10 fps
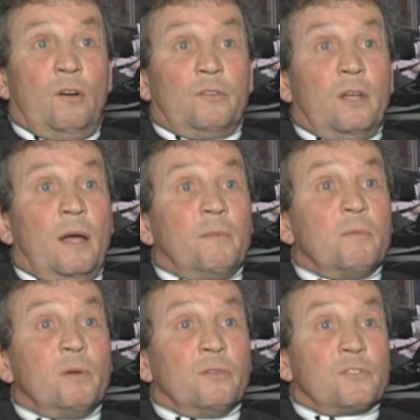long time to
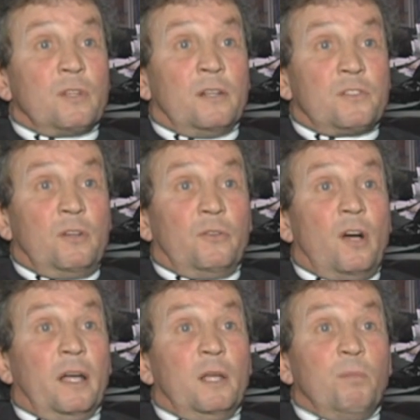build a skilled
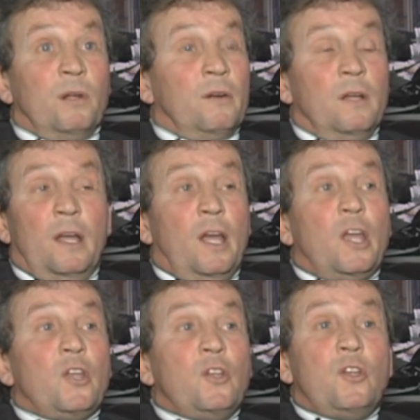hockey player.
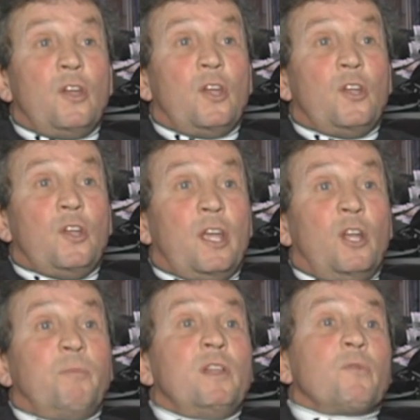
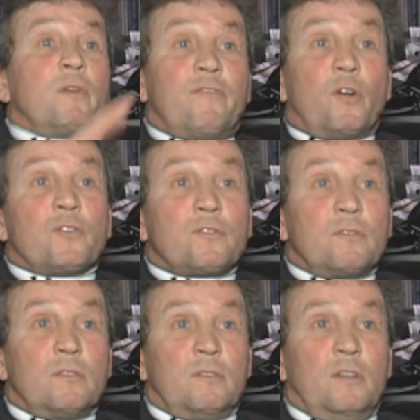It'll be the
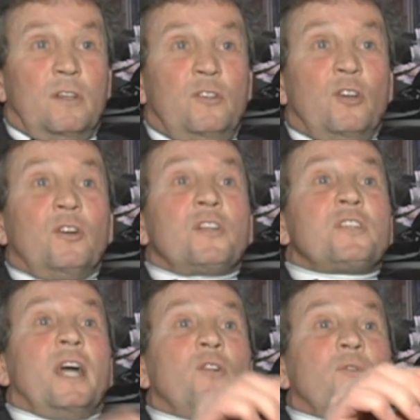reverse. You're going to
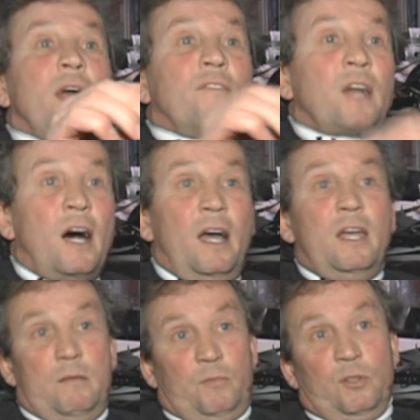say, I don't have
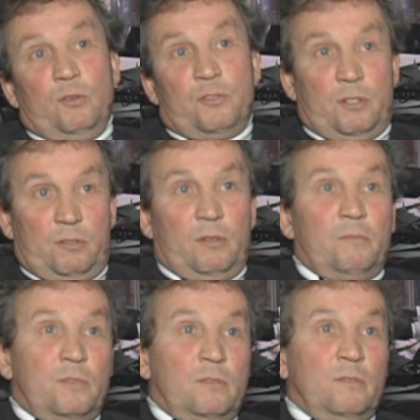time to do
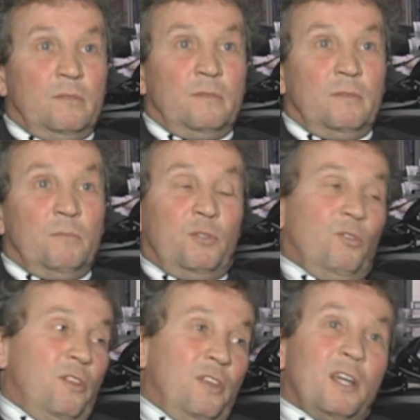systems. But the
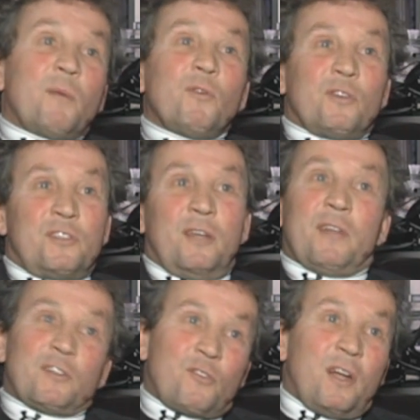only thing I'm going to say is
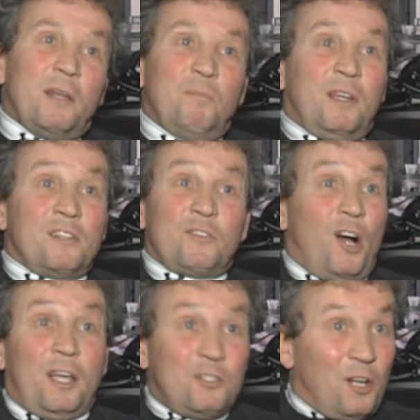that's great, because
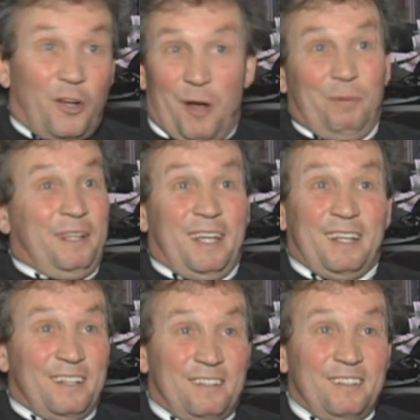hockey's not
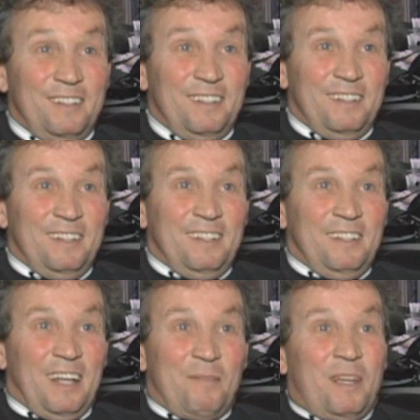complicated.
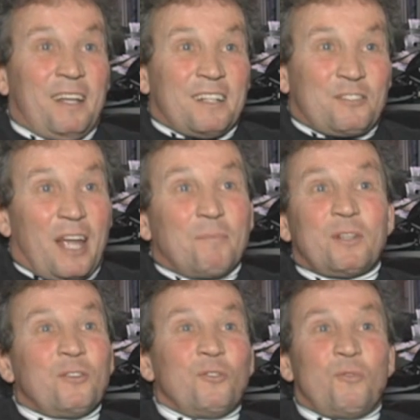I mean, stamped
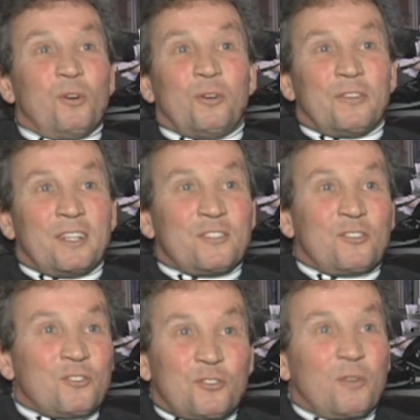it in the world.
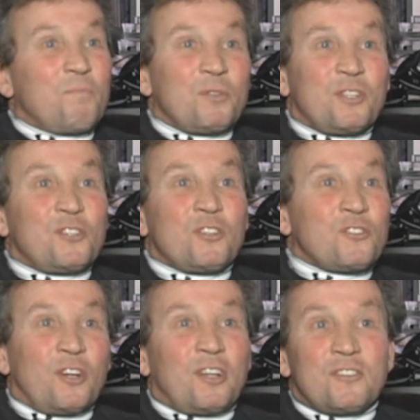There's certain
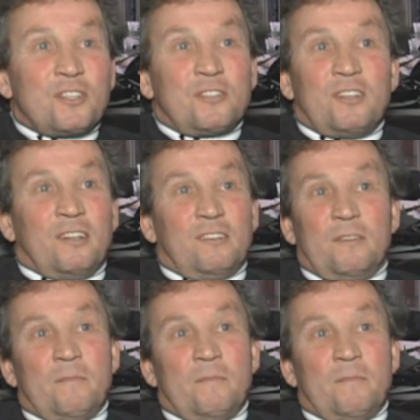positions are consistent.